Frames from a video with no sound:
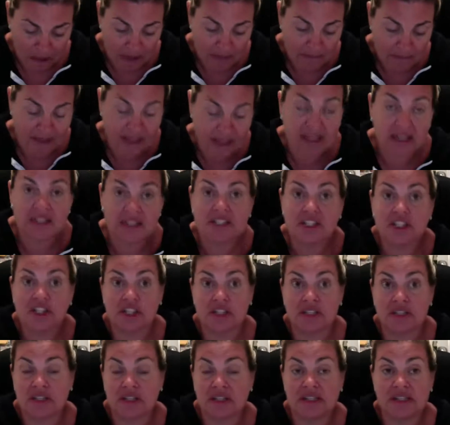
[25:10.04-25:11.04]
because
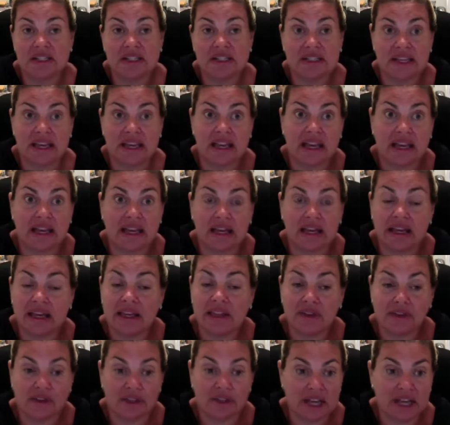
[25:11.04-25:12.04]
she's going to say
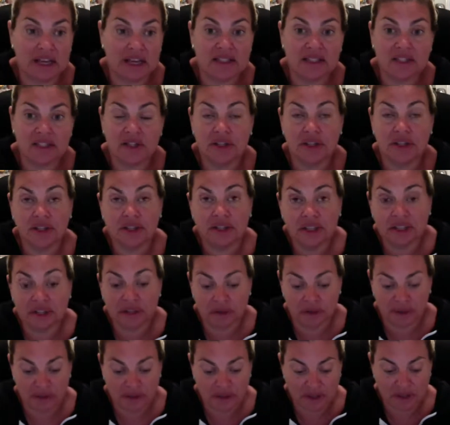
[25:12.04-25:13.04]
either yes to the
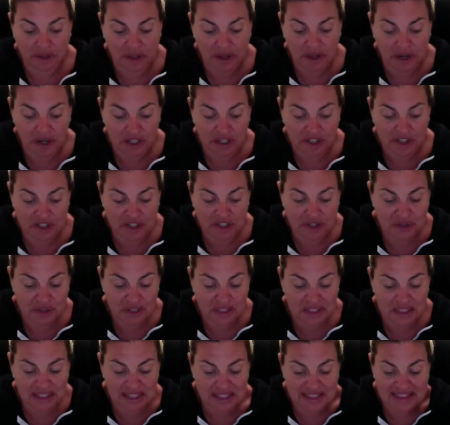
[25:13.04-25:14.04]
little or the large, and you
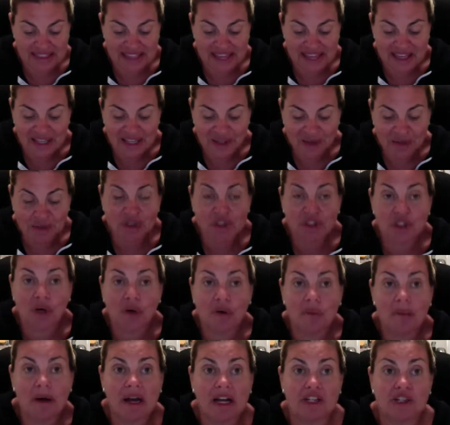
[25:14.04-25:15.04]
can say, thank you
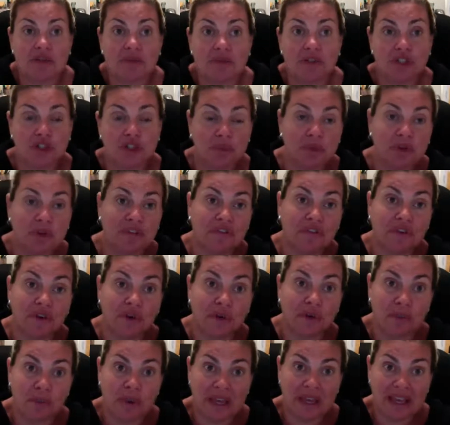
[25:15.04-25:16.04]
so much. Would you prefer
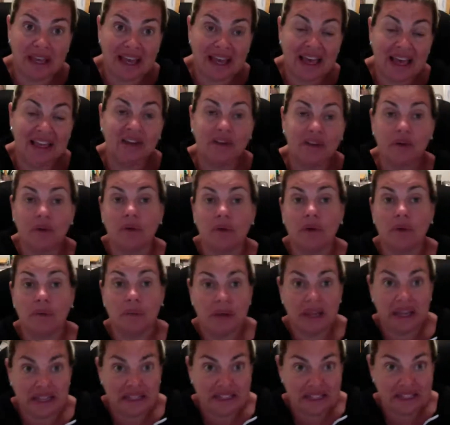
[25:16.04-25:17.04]
a weekend or a
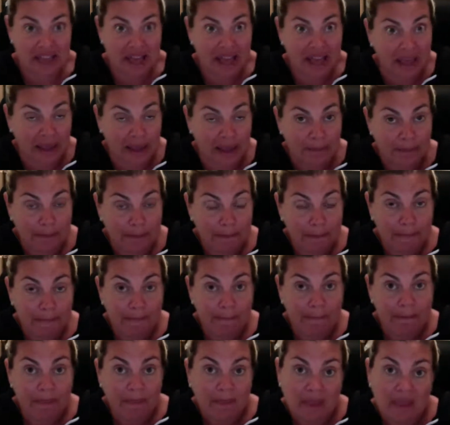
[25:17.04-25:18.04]
weekday?
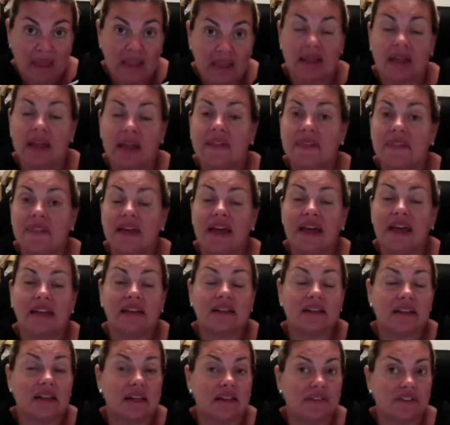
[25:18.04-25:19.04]
And
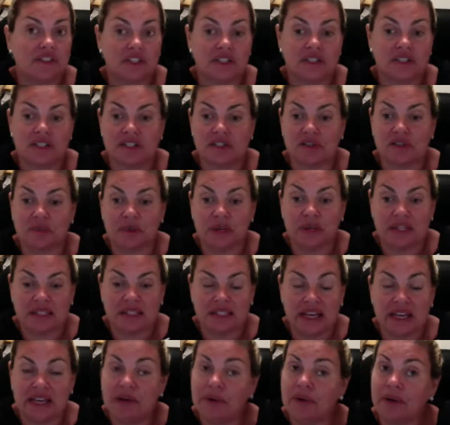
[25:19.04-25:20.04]
then if she says
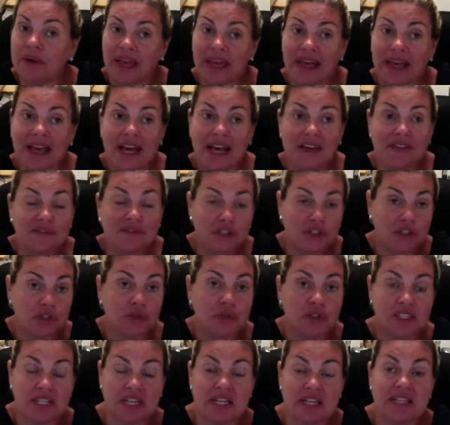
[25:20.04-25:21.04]
weekday, okay, I have
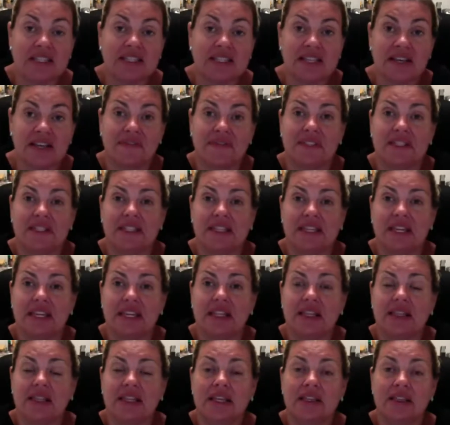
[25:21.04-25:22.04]
Tuesday the
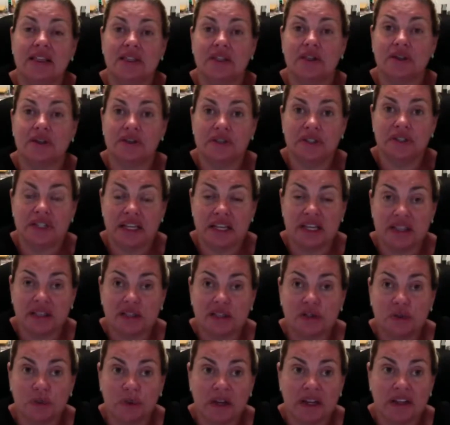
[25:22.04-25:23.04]
17th and Thursday the
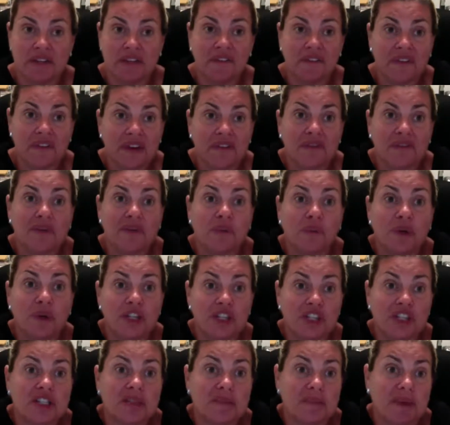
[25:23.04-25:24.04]
25th.
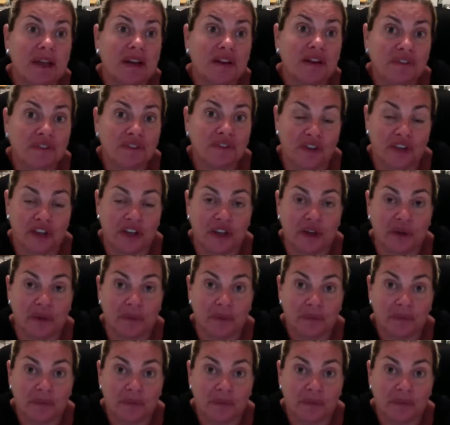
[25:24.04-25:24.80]
Which is better for you?